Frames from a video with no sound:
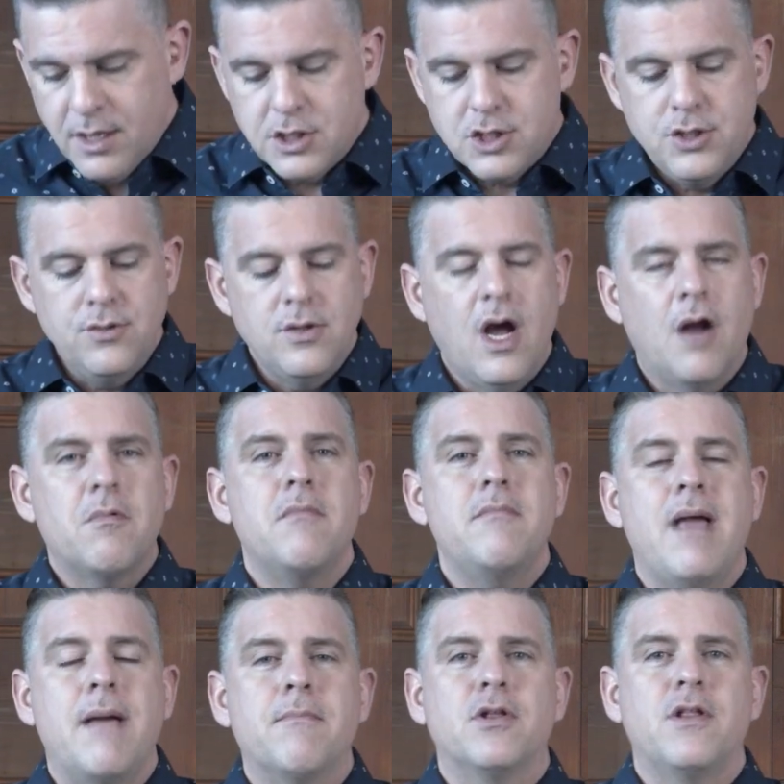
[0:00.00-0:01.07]
Do not
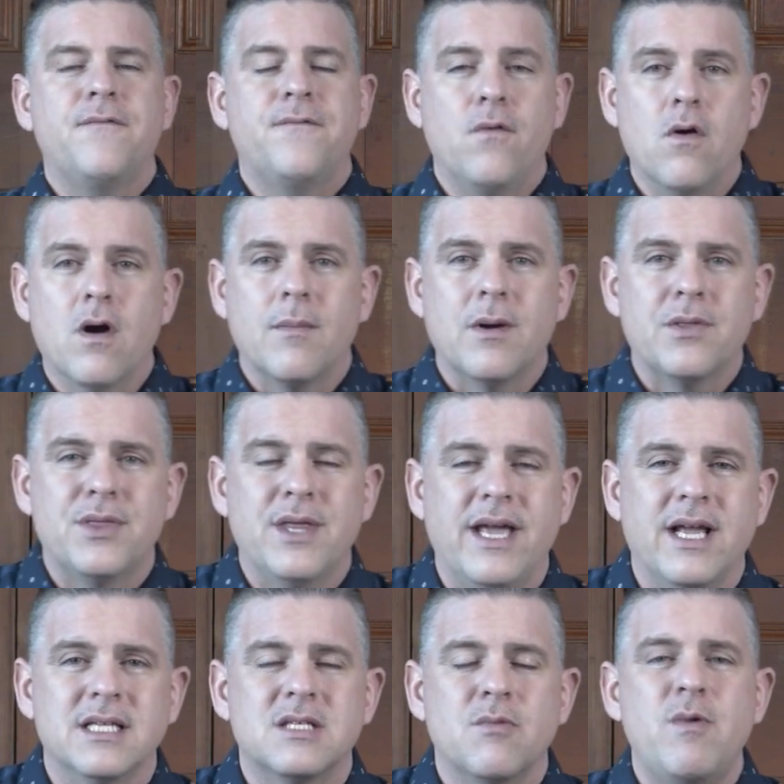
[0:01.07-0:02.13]
remember the former things.